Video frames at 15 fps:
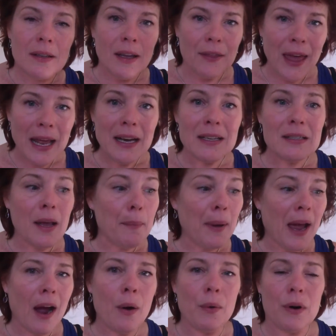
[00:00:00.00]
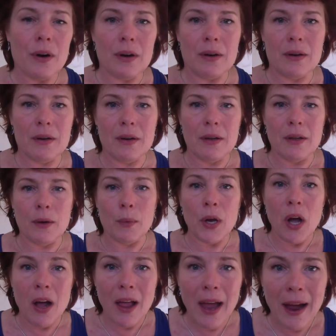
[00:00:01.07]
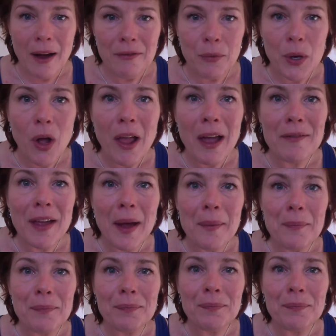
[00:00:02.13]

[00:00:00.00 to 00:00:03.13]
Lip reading: That is a power that we all have. We all have that.